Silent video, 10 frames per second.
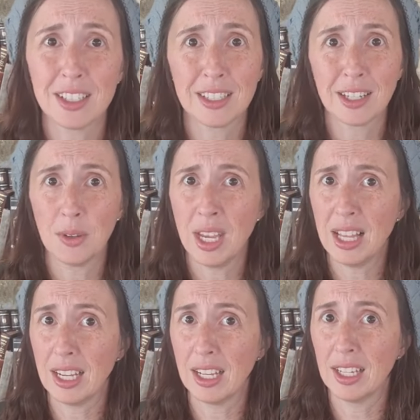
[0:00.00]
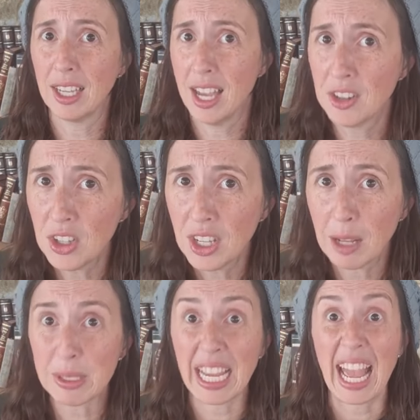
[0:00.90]
He's like, okay, like a candle? And
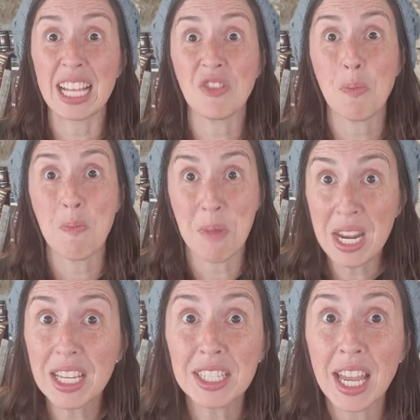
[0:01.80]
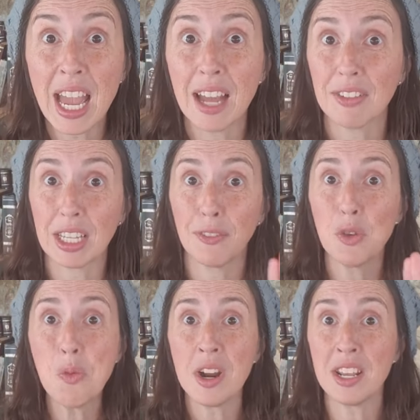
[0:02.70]
I was like, as many as they have. Like, if
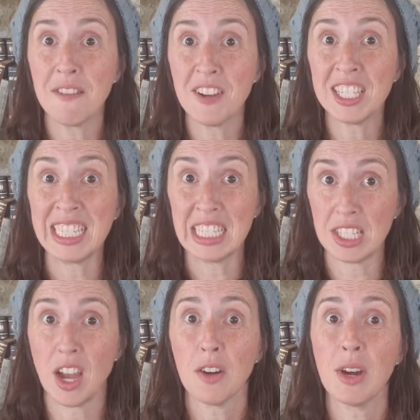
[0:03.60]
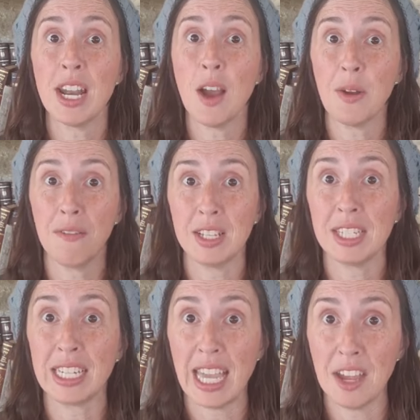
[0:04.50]
you want to invest in stock right now,
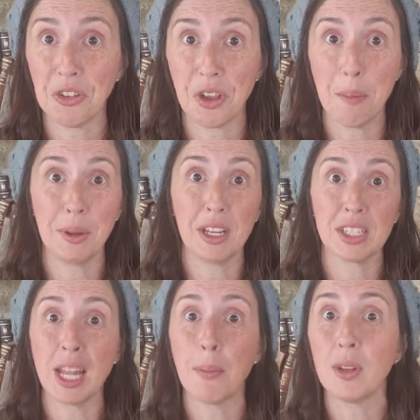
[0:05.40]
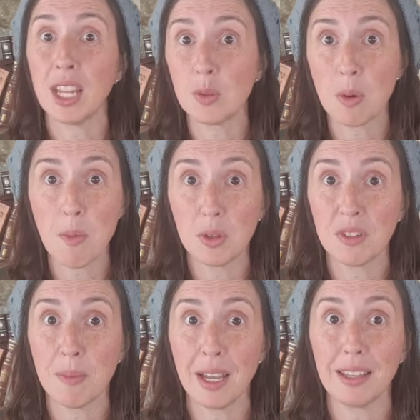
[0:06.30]
invest in a candle company. Because at that point, that's where
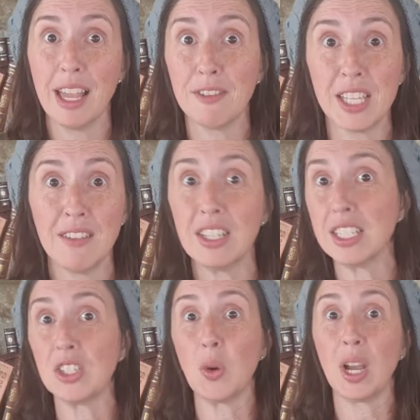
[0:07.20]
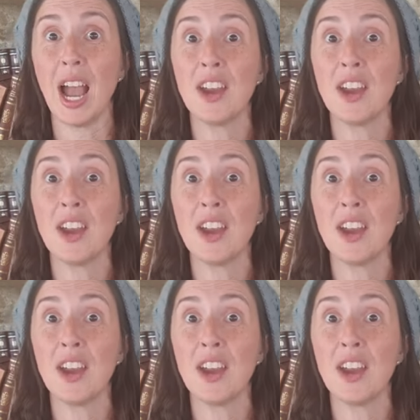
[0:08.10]
most of my life savings is going.